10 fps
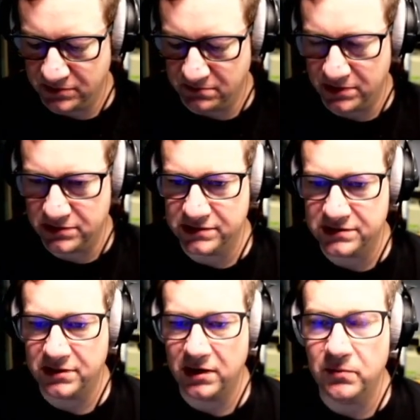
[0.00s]
But most of
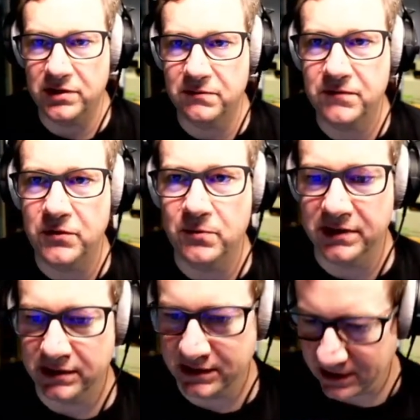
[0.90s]
the time when I'm
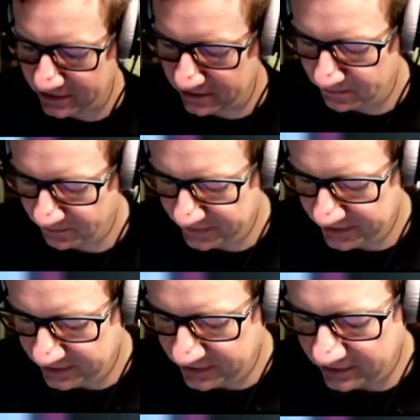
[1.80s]
filming a game,
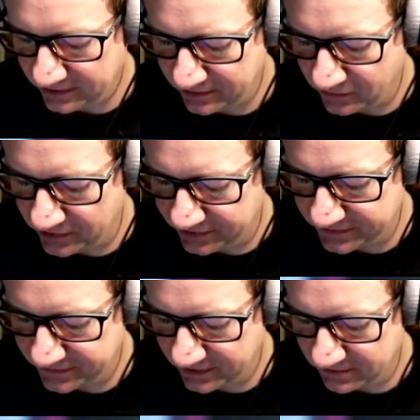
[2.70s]
I want,
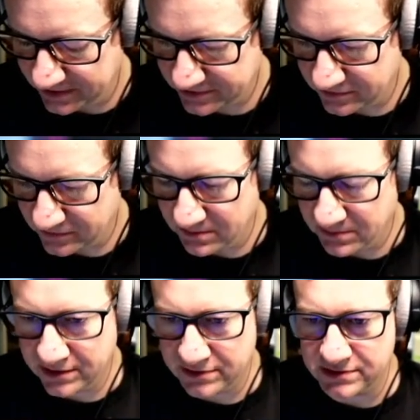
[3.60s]
if I can get back to the right
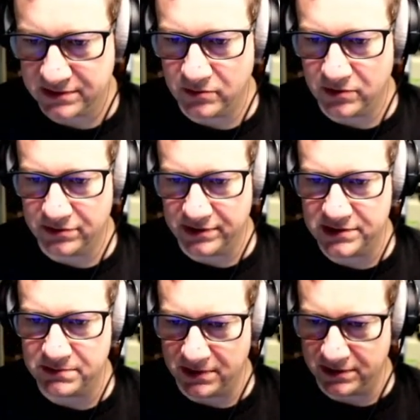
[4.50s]
mode, I want
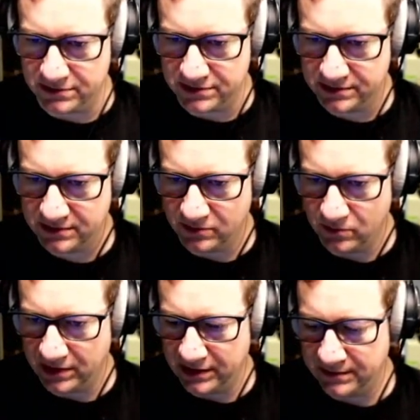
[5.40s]
this mode
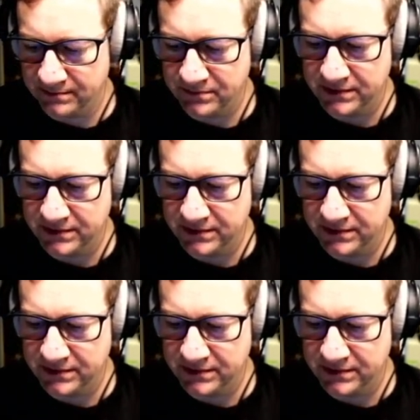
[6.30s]
where